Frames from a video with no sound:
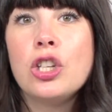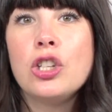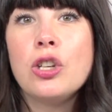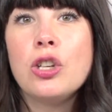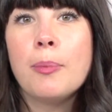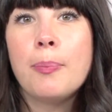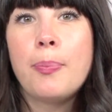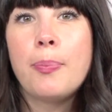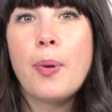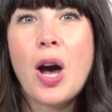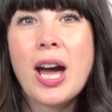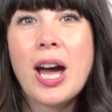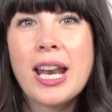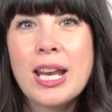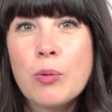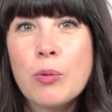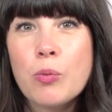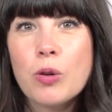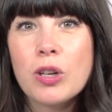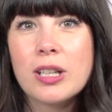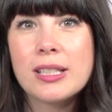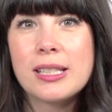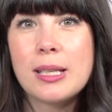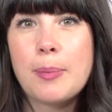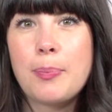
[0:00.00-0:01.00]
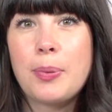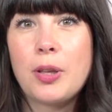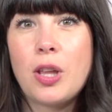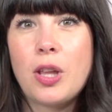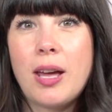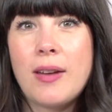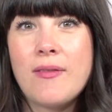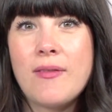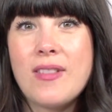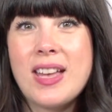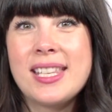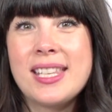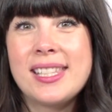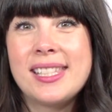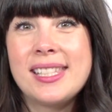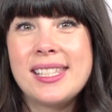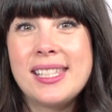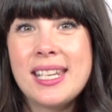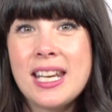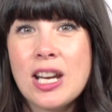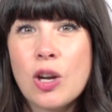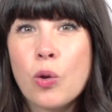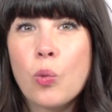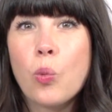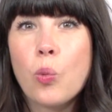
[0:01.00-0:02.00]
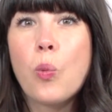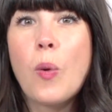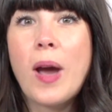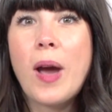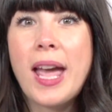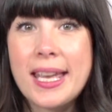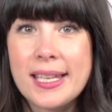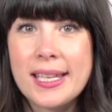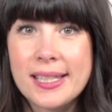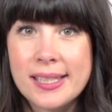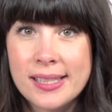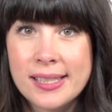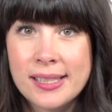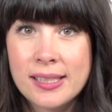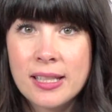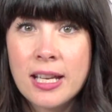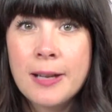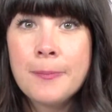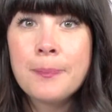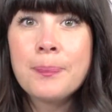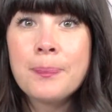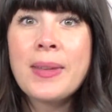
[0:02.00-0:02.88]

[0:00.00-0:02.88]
your body works up a lot of acidic waste.